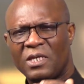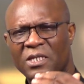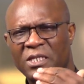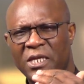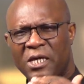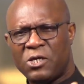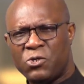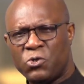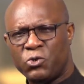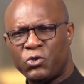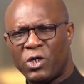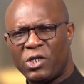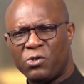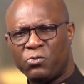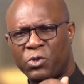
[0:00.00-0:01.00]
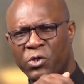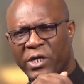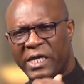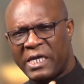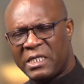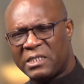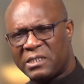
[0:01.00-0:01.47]
they usually will
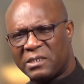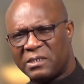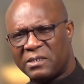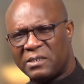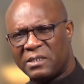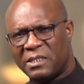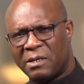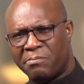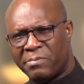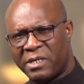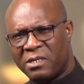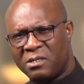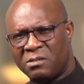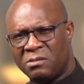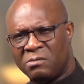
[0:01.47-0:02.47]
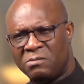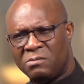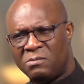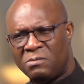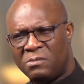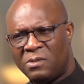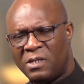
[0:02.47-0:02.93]
eat the meal
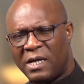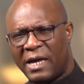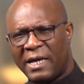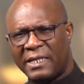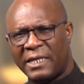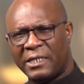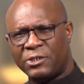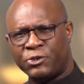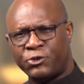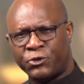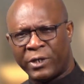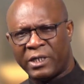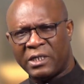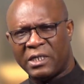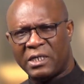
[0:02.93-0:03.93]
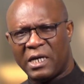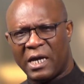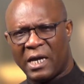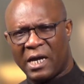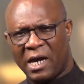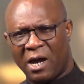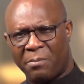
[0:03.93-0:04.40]
and then drink
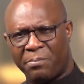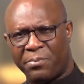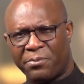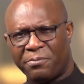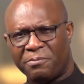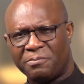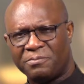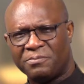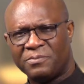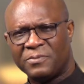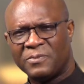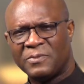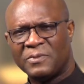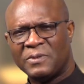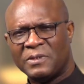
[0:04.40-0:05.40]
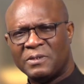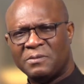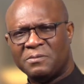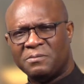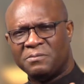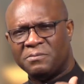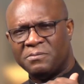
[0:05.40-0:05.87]
a cup.
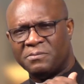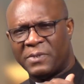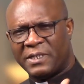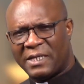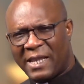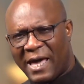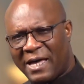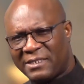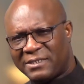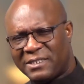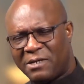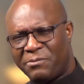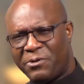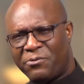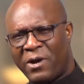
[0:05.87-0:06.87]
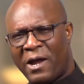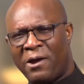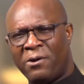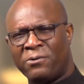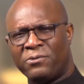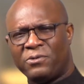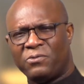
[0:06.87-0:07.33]
But the last time
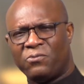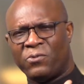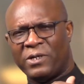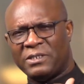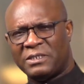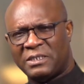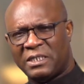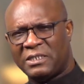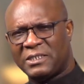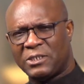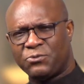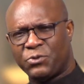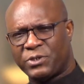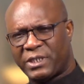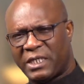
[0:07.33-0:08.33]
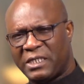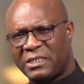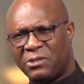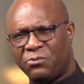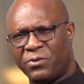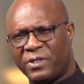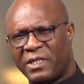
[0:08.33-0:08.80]
around, when Jesus was
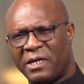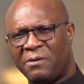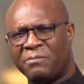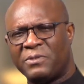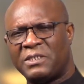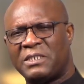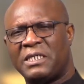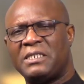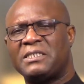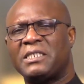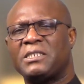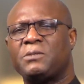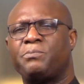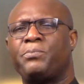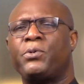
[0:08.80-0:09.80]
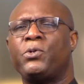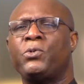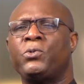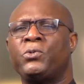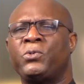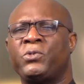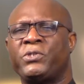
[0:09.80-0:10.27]
eating with them, Jesus
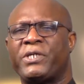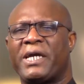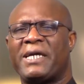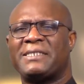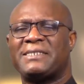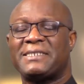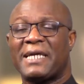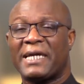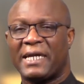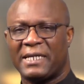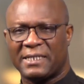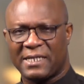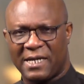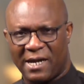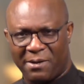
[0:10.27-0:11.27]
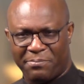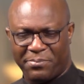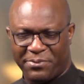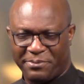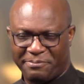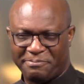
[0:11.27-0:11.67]
pulled a second cup.